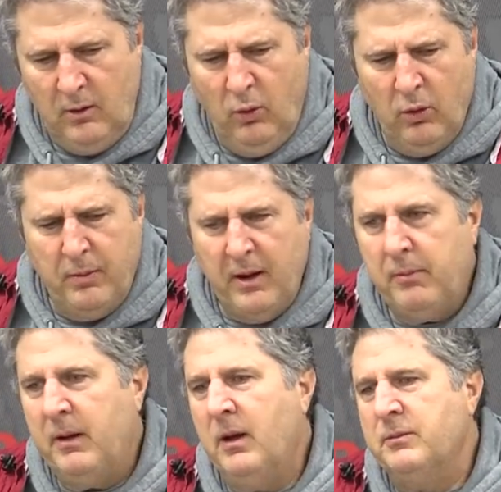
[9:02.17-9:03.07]
quarterback
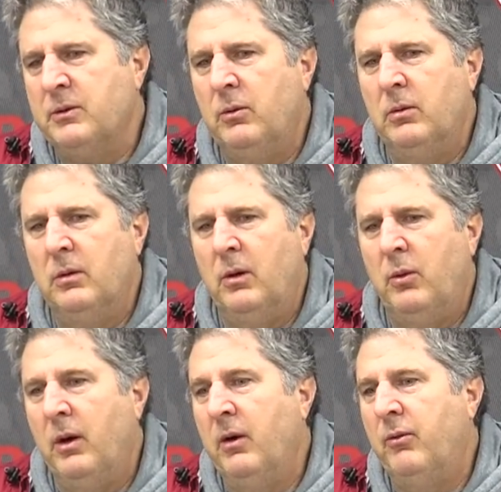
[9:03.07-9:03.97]
becomes
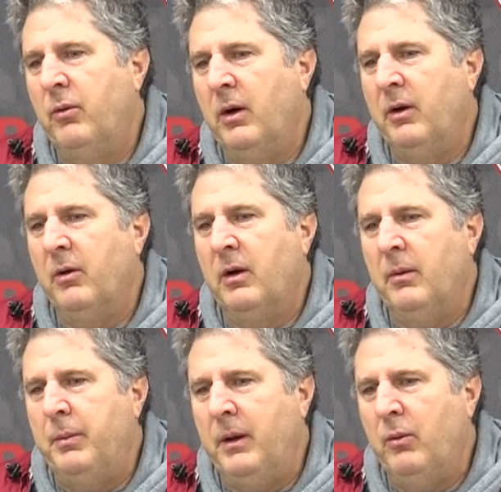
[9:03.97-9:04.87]
aware of where you're going
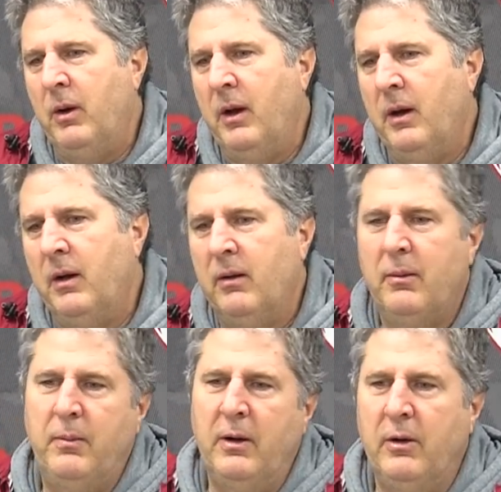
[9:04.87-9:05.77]
to be when, the
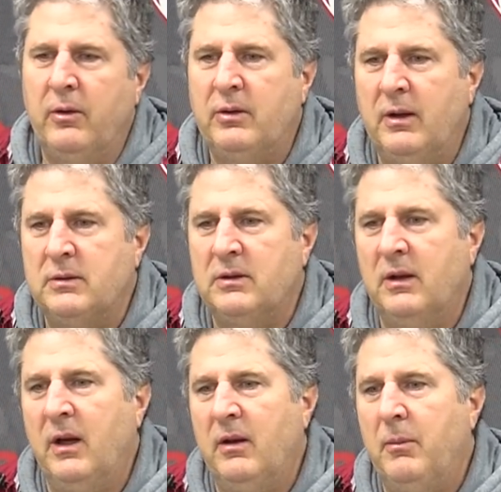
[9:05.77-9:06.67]
better your chance of
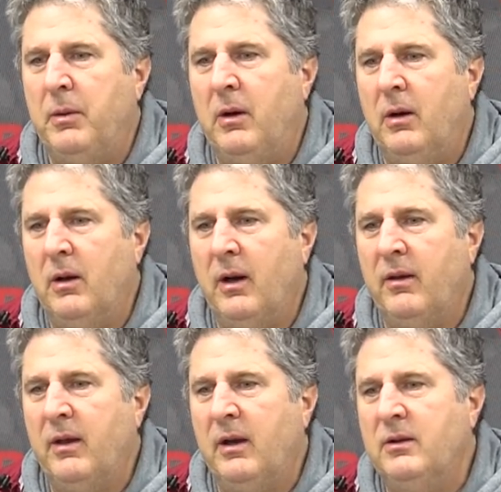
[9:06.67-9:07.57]
getting the ball, and I
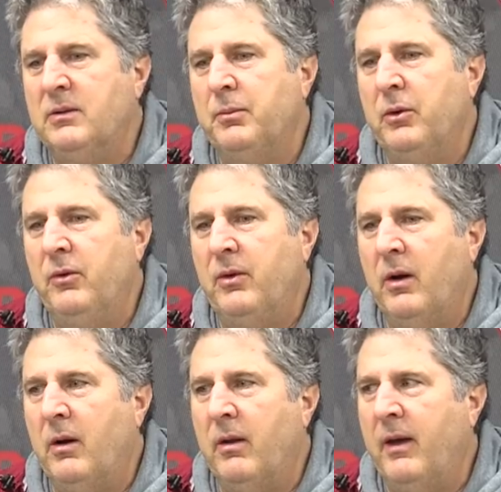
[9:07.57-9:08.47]
think he's improved
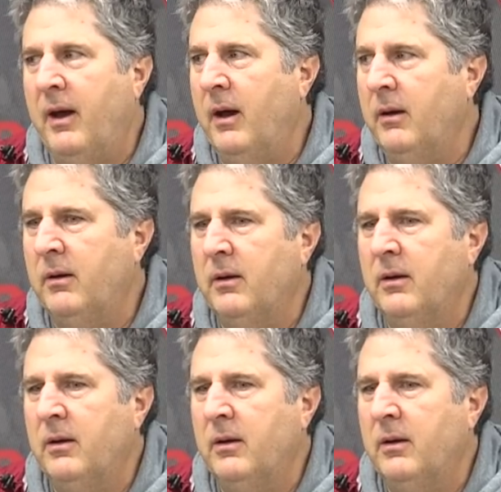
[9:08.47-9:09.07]
on all that.